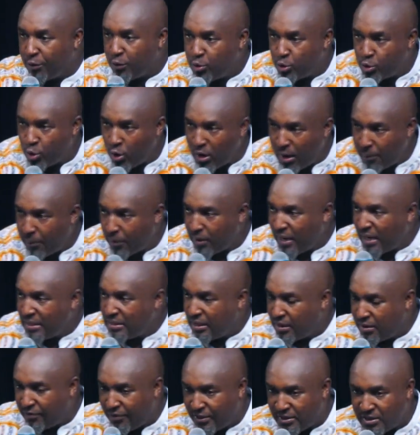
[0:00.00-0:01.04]
talk about other
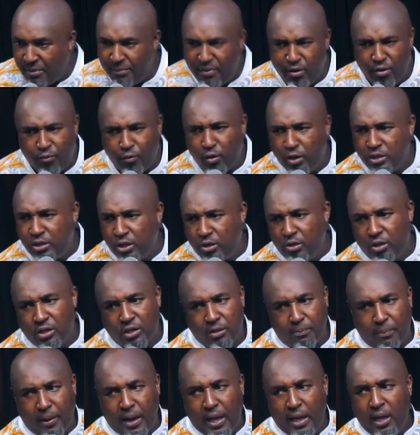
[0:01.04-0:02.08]
rivers. The man of God did not
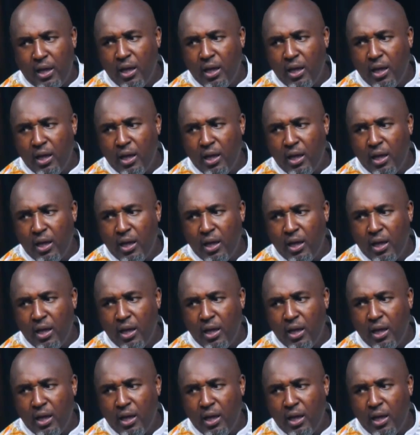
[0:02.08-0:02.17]
reply.